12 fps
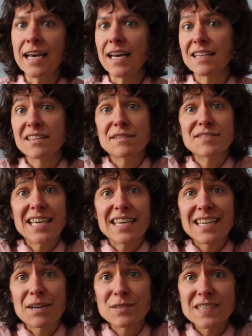I loved
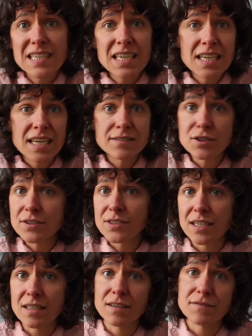hanging out with teenagers.
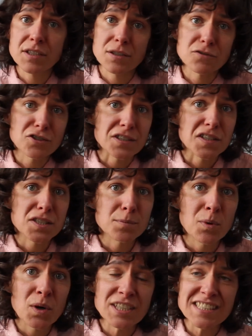I loved coaching
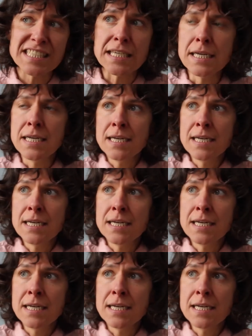sports.